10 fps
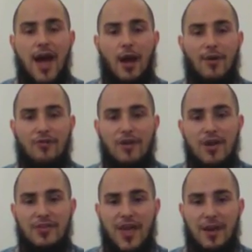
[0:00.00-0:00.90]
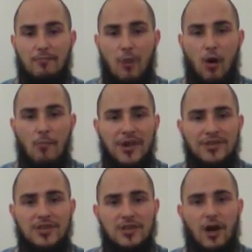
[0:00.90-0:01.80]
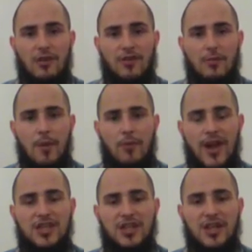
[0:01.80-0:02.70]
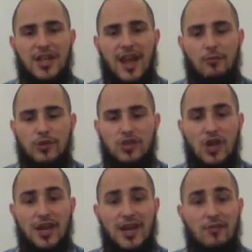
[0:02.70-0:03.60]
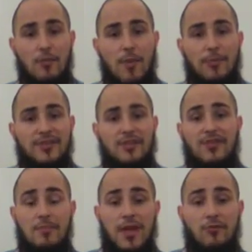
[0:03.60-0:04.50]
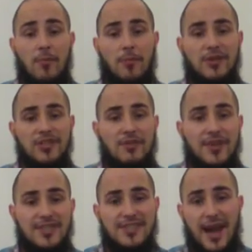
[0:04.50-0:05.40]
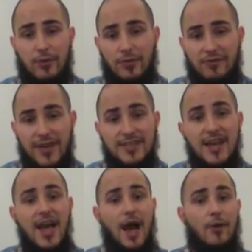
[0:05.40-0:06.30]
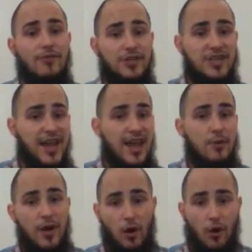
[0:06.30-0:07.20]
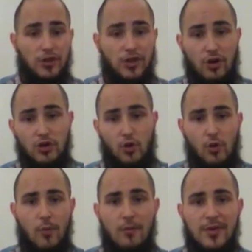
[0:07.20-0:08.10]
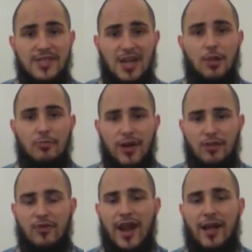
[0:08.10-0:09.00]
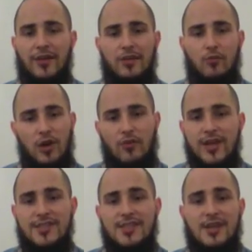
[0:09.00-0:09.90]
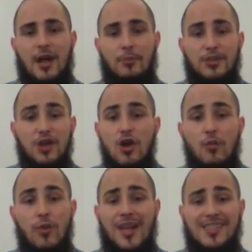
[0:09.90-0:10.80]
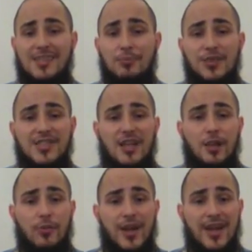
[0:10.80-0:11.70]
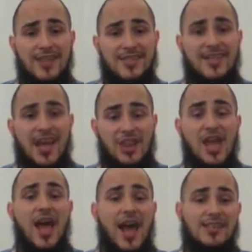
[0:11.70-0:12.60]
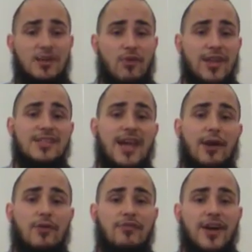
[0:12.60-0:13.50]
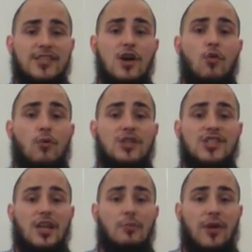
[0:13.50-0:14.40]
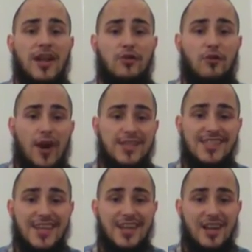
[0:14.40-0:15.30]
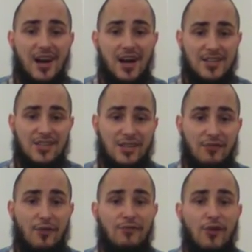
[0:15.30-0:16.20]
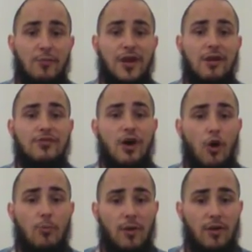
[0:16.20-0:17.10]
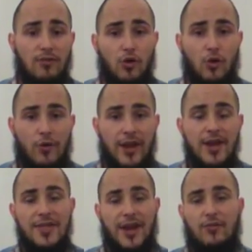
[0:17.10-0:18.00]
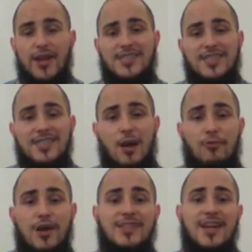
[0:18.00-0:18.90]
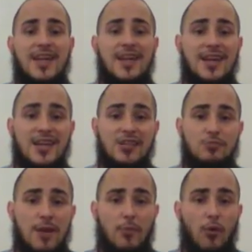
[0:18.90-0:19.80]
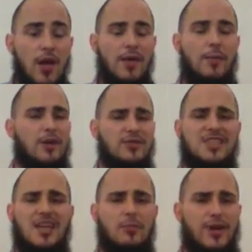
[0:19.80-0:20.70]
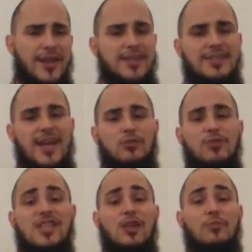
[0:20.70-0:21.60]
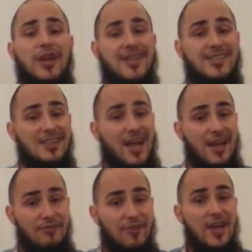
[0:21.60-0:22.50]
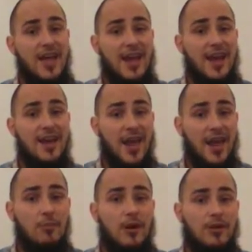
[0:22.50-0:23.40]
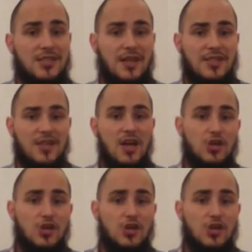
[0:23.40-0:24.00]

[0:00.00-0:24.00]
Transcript: However, that moment of commemoration, again, was done in remembrance of him, in remembrance of his sacrifice. However, today, when our church, or when we celebrate the reality of what Christ has accomplished, we're not simply celebrating his death as a right sacrifice. We're celebrating Christ in us, the fulfillment of the hope of glory, that Christ is now present in his people, that we don't celebrate his death, we celebrate his life in and amongst us.